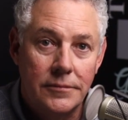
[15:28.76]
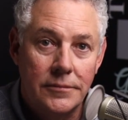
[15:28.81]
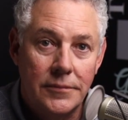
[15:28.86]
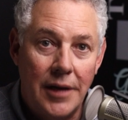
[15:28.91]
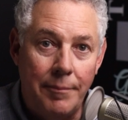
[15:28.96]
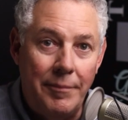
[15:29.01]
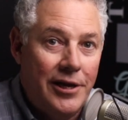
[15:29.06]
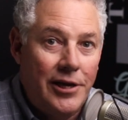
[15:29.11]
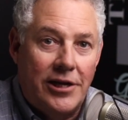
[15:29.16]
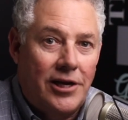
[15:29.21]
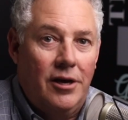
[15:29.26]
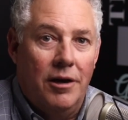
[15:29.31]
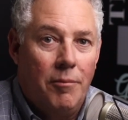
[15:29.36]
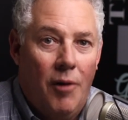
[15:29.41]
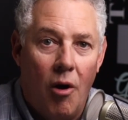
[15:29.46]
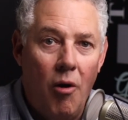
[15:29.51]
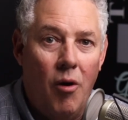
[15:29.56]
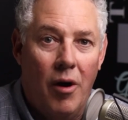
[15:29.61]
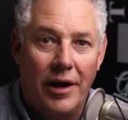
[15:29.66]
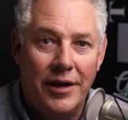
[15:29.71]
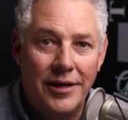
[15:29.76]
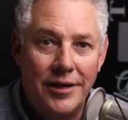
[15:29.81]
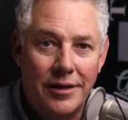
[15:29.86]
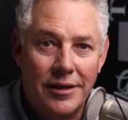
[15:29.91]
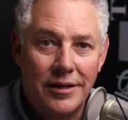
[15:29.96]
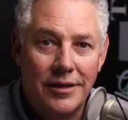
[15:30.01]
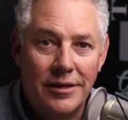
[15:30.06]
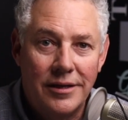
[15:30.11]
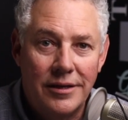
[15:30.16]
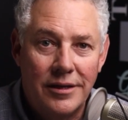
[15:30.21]
I mean, come on.
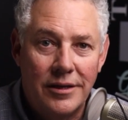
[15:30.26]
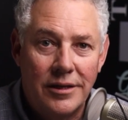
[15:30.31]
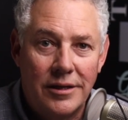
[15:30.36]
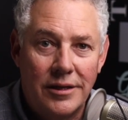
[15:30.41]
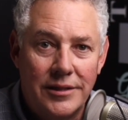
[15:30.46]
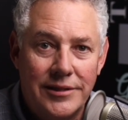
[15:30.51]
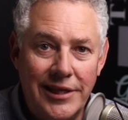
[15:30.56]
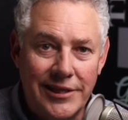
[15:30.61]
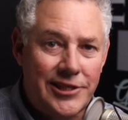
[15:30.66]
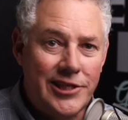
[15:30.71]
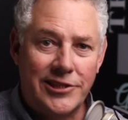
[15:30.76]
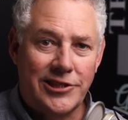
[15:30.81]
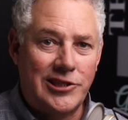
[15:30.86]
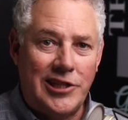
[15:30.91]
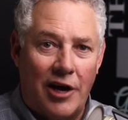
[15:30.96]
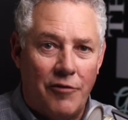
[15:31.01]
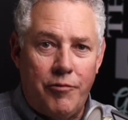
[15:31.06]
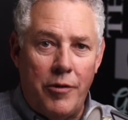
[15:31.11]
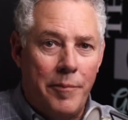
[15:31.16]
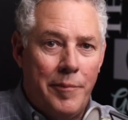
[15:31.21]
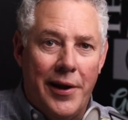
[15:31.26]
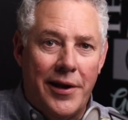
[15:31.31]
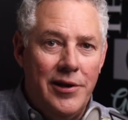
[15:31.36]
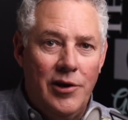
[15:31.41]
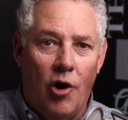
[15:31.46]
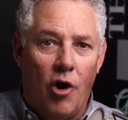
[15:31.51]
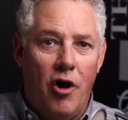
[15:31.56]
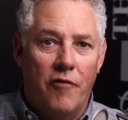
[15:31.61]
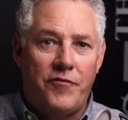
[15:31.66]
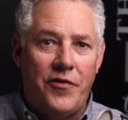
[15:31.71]
This is stuff we've been
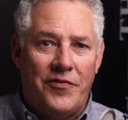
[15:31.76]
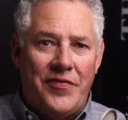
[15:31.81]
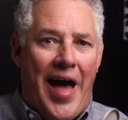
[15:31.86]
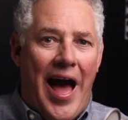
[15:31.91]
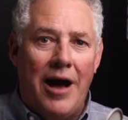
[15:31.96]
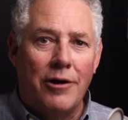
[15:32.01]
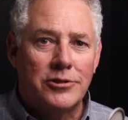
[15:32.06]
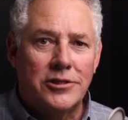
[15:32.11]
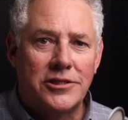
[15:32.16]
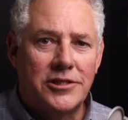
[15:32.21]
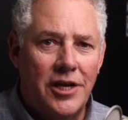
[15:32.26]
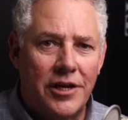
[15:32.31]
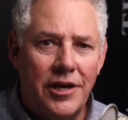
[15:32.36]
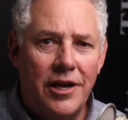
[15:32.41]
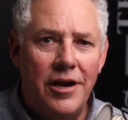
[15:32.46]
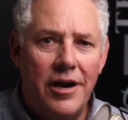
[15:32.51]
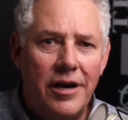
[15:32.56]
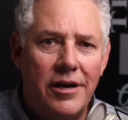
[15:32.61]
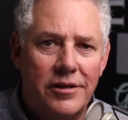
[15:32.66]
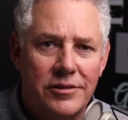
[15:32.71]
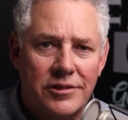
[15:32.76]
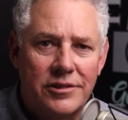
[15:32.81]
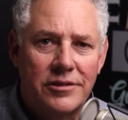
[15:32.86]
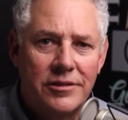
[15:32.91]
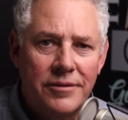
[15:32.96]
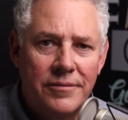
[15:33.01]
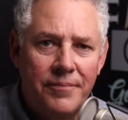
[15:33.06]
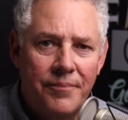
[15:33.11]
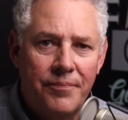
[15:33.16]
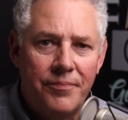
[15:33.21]
knowing for thousands of
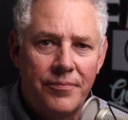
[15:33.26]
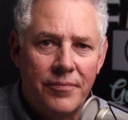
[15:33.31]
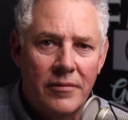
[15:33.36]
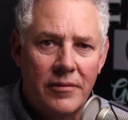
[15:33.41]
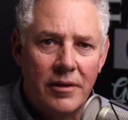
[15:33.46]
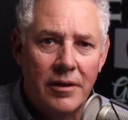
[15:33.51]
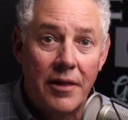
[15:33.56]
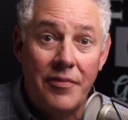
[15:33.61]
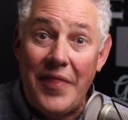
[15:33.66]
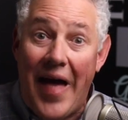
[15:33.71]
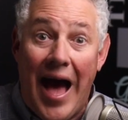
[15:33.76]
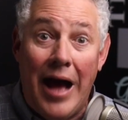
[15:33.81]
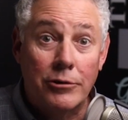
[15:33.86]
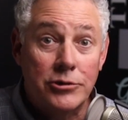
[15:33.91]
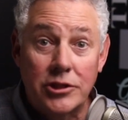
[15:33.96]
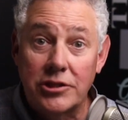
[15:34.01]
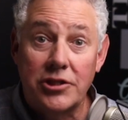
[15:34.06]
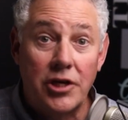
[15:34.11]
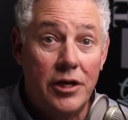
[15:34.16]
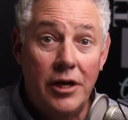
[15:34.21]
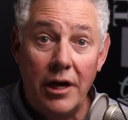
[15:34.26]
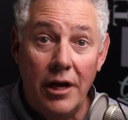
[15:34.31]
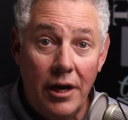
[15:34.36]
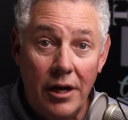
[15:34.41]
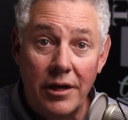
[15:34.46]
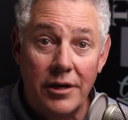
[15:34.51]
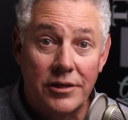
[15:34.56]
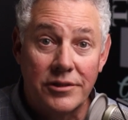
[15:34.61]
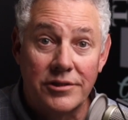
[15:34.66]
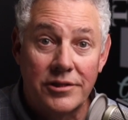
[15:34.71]
years. Thousands of
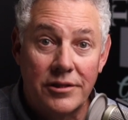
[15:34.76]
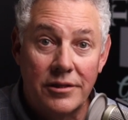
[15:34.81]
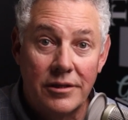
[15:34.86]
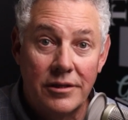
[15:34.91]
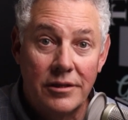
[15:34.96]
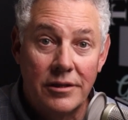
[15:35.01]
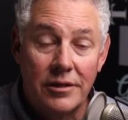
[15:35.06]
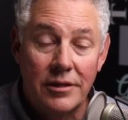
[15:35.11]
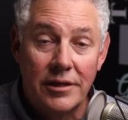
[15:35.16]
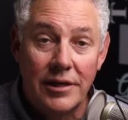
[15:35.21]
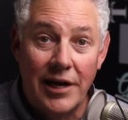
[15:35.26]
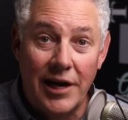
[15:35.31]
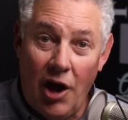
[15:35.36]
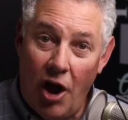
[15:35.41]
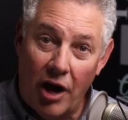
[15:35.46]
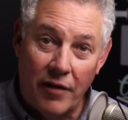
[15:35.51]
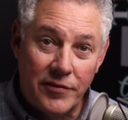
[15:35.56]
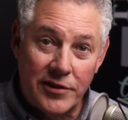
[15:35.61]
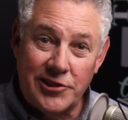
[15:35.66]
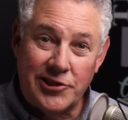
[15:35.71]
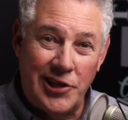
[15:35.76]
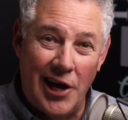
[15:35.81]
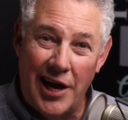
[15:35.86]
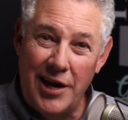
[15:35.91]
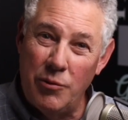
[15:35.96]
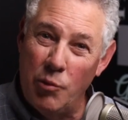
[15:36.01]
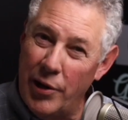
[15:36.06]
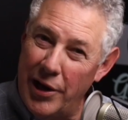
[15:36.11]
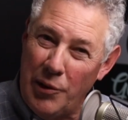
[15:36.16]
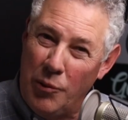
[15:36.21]
years. And all of a
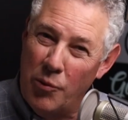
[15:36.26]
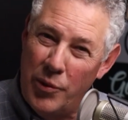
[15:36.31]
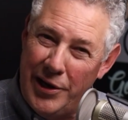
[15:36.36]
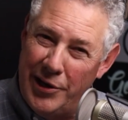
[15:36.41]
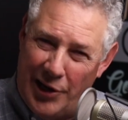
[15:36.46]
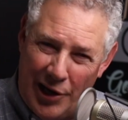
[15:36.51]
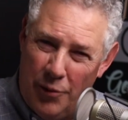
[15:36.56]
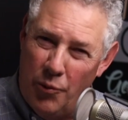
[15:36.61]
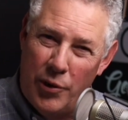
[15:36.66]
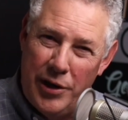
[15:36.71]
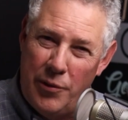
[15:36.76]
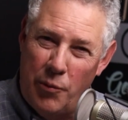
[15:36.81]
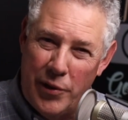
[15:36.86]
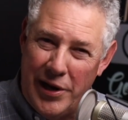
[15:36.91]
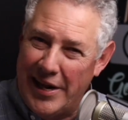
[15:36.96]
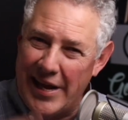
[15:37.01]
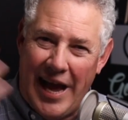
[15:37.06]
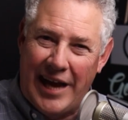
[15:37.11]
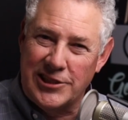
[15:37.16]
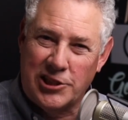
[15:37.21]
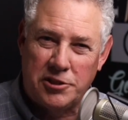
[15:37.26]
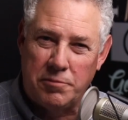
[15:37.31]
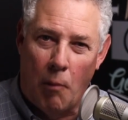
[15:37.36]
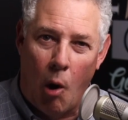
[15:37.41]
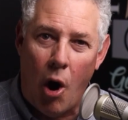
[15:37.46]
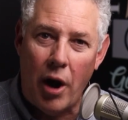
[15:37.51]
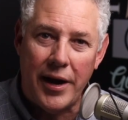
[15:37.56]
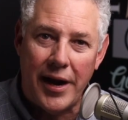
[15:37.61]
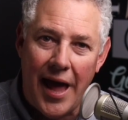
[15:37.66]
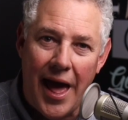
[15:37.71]
sudden, we done got
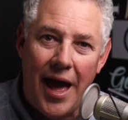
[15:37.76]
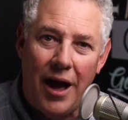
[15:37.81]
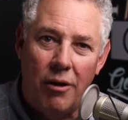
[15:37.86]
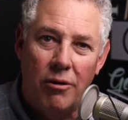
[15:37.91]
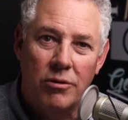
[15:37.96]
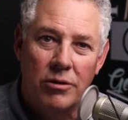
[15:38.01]
smart now?